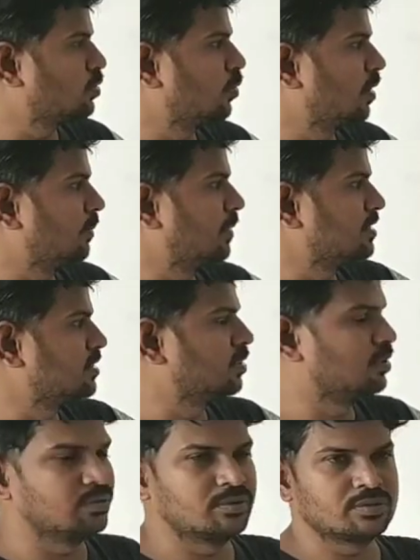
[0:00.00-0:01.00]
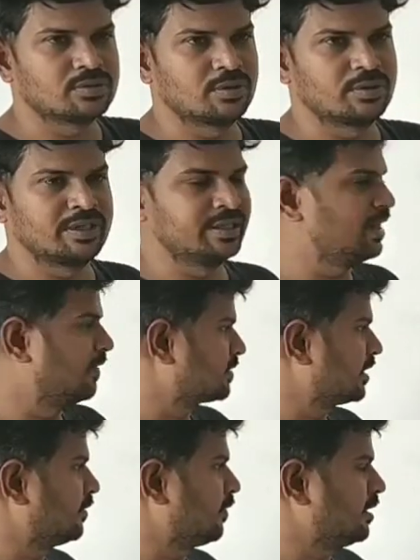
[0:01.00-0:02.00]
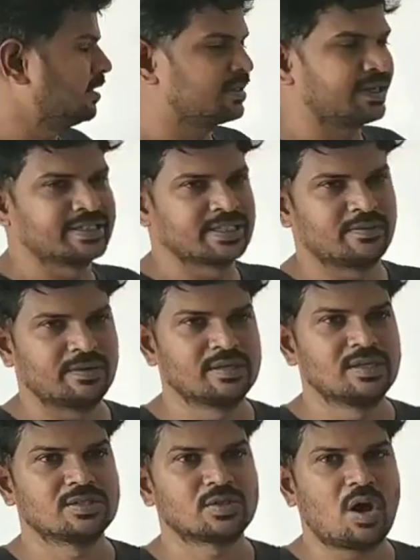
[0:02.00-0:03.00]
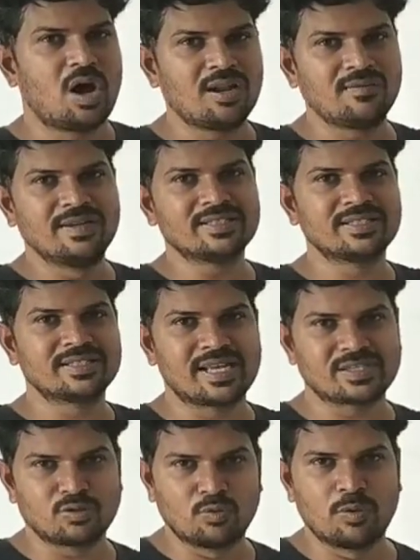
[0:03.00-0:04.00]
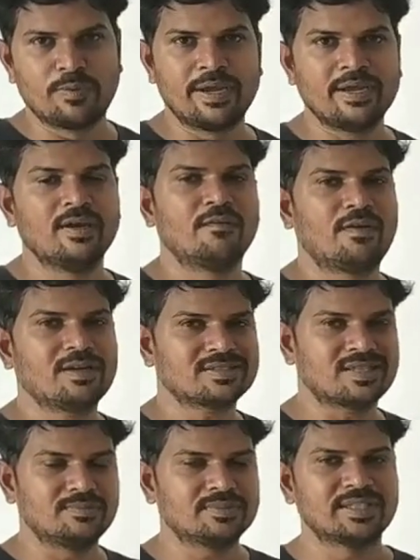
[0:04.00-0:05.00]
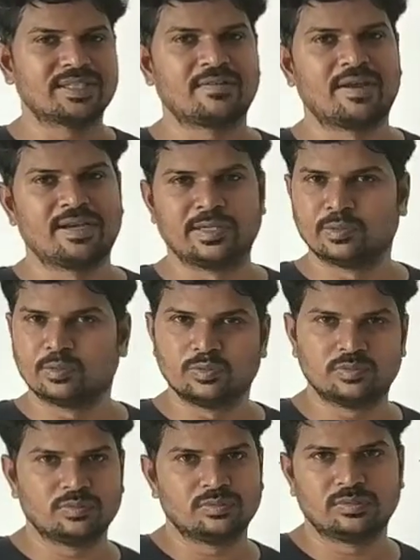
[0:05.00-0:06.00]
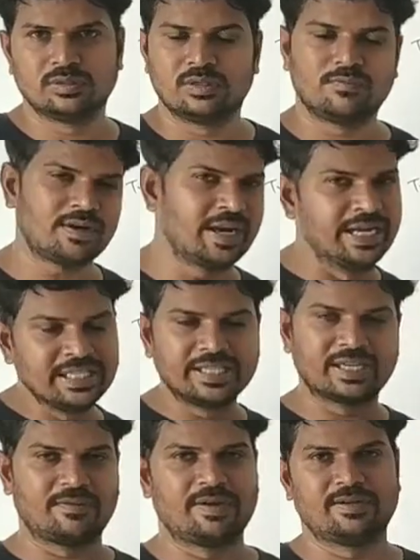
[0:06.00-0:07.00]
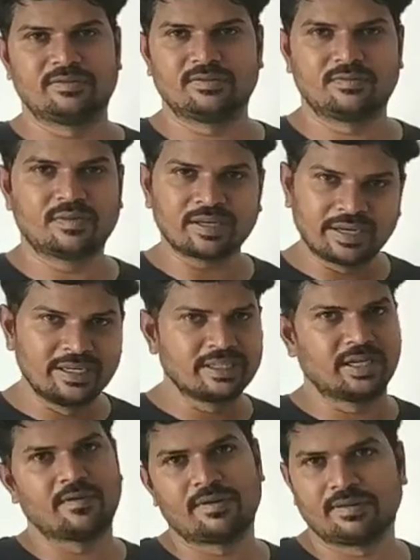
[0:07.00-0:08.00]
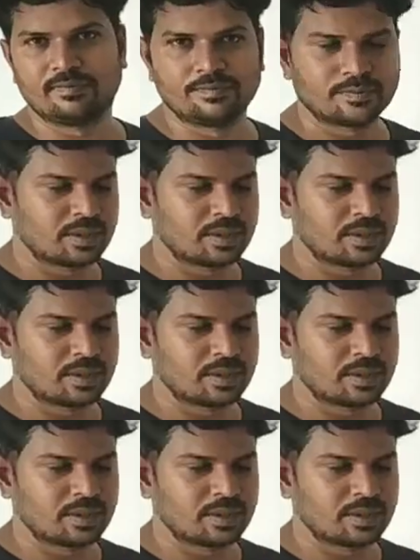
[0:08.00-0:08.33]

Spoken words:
So 1 plus 0. So here left side 1, right side 1. So always this has to obey for some theta value. For any theta value.